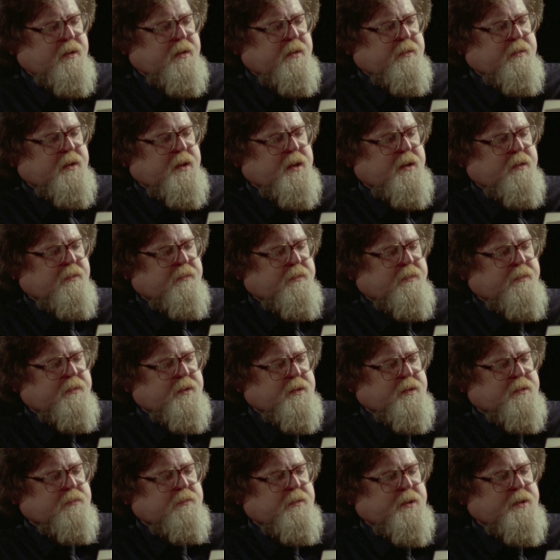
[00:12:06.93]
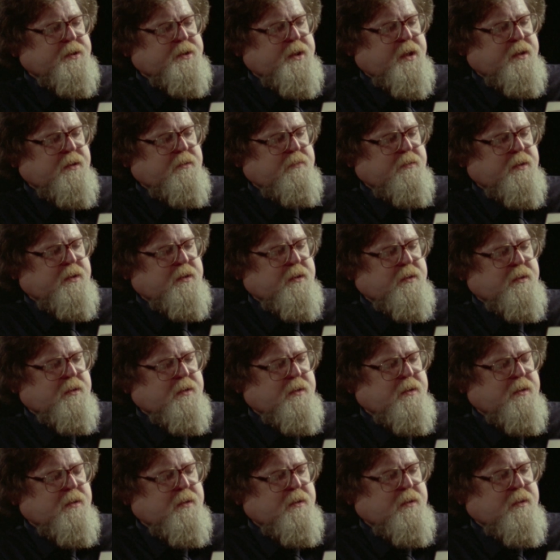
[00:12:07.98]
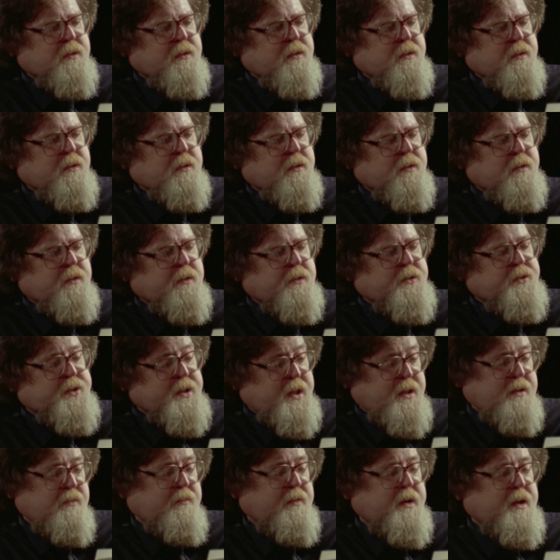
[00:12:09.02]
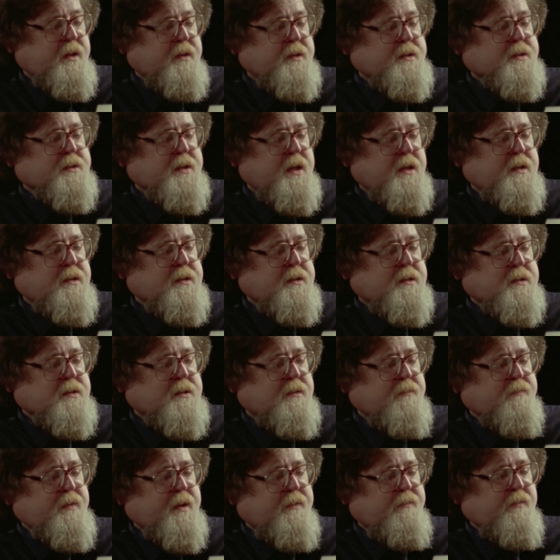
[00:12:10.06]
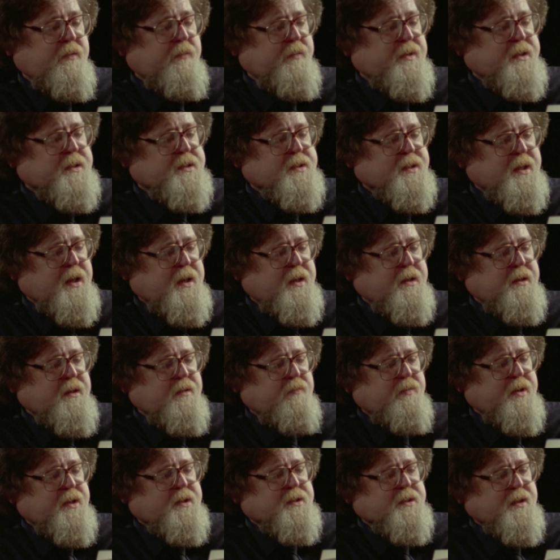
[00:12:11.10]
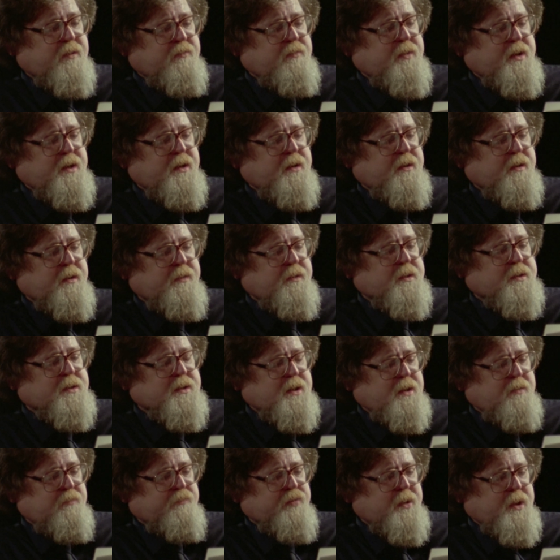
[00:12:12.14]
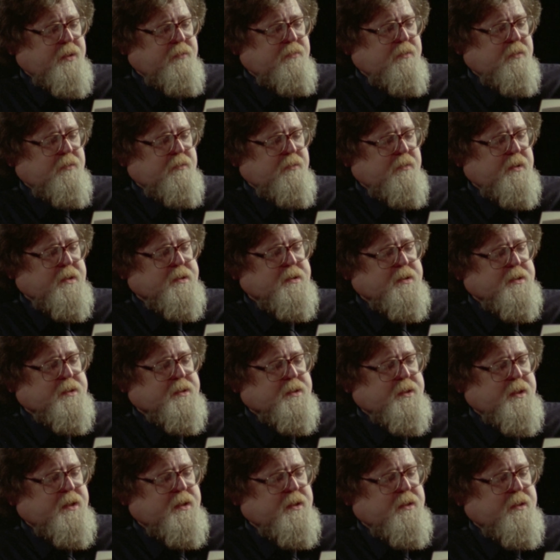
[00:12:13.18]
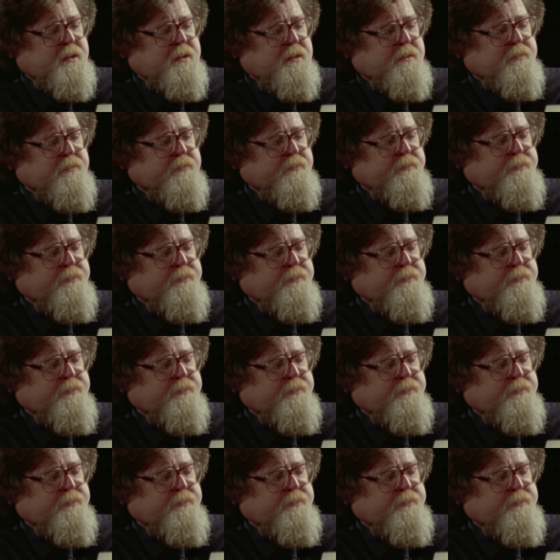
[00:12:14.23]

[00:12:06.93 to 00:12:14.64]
autograph, this one genuine. Genuine in the sense of having been signed by somebody on the same payroll as the star.